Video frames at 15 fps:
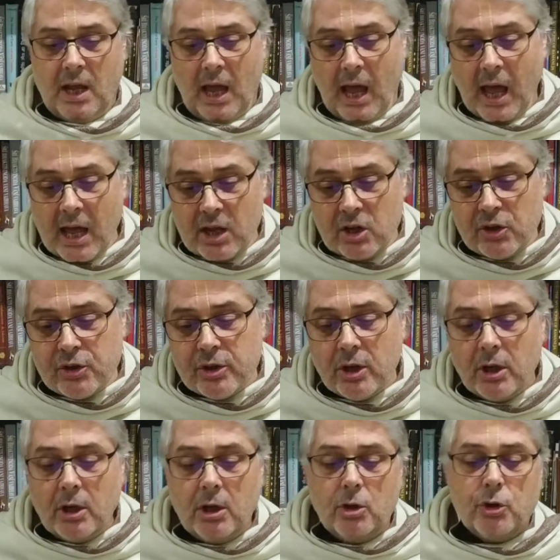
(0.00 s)
And
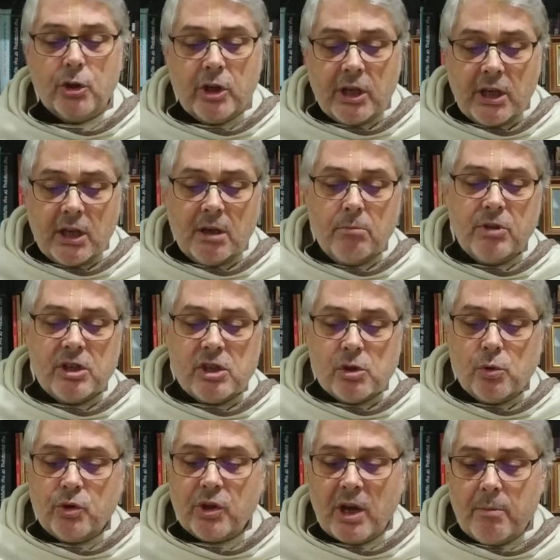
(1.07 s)
to him, the
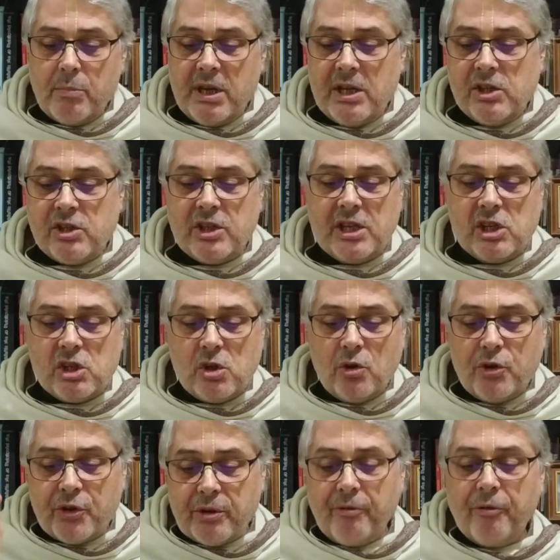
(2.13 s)
sutra means there's no
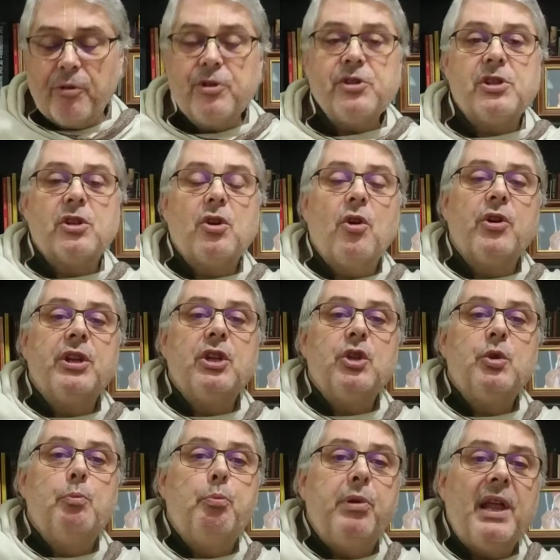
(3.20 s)
difference according
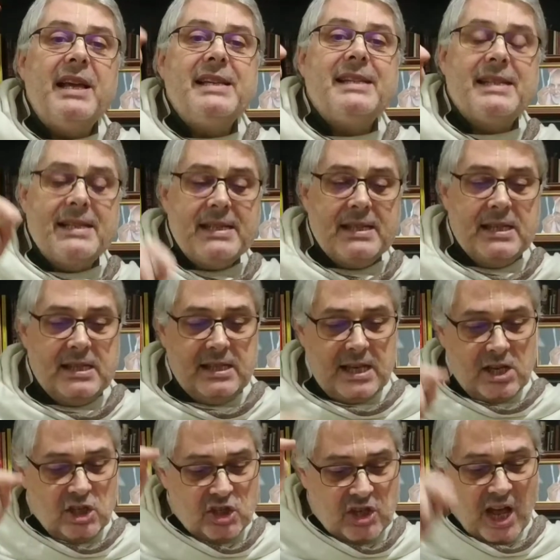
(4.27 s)
to places. It's the
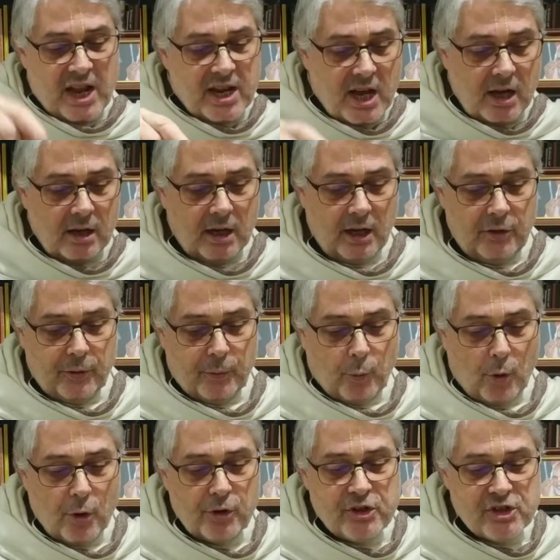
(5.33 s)
sthana, the
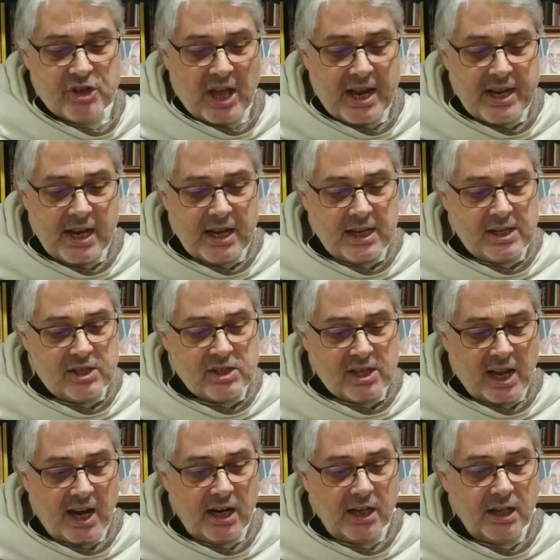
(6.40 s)
word sthana is
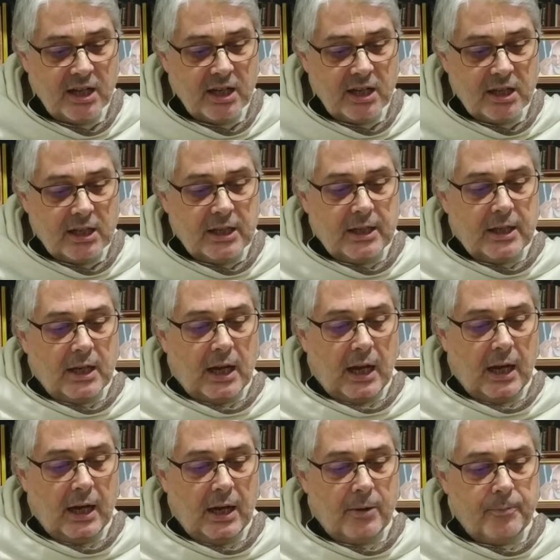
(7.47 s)
there.
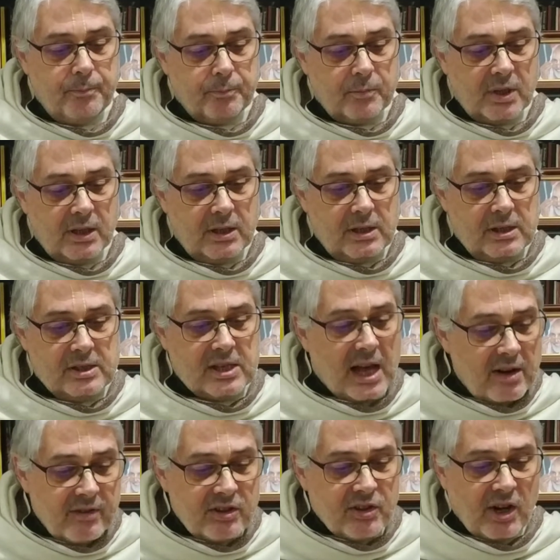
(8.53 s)

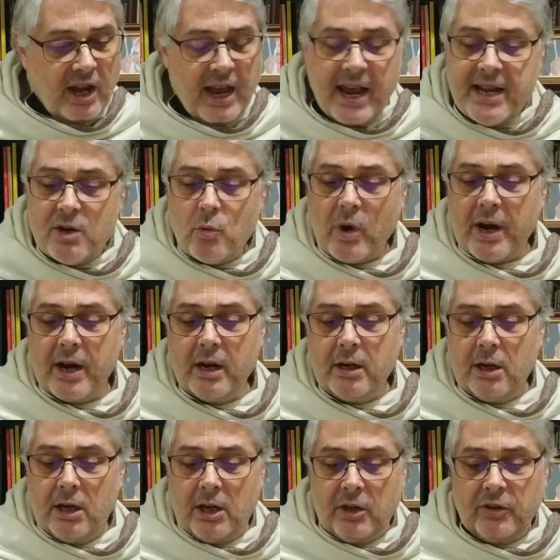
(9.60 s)
Sarvatra, anywhere,
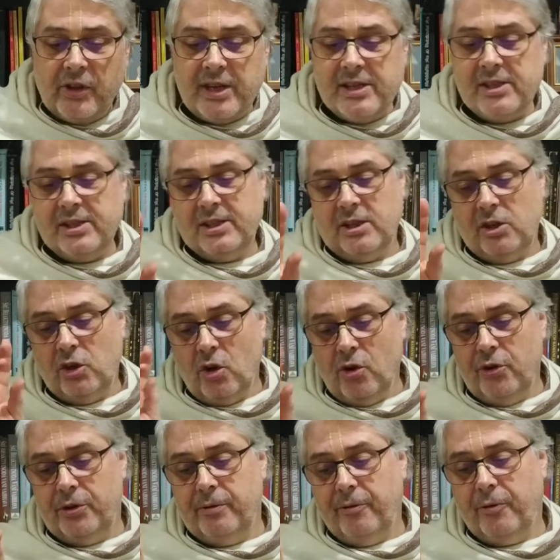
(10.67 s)
there's no
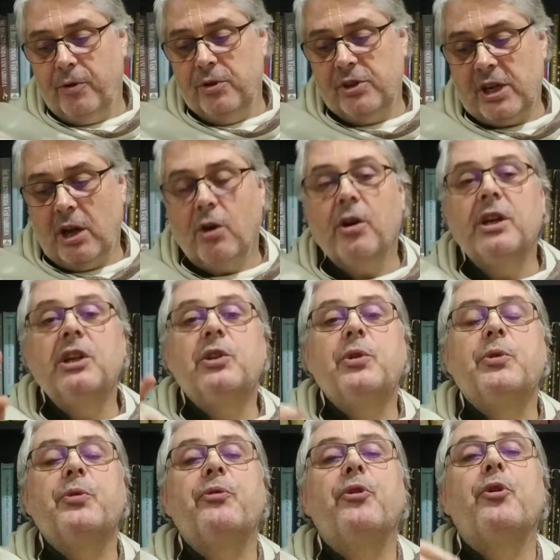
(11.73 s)
difference according to
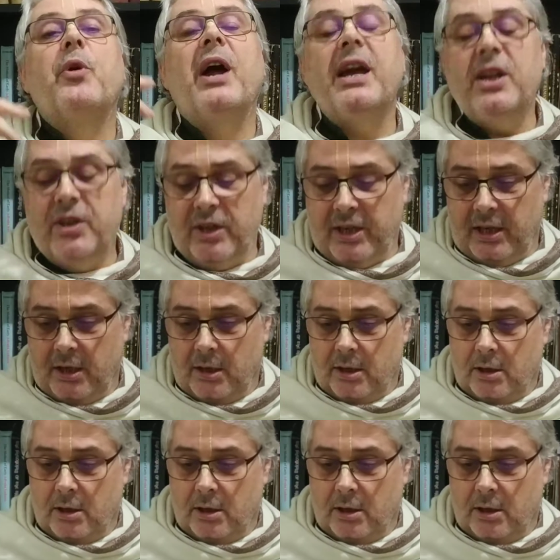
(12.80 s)
the variety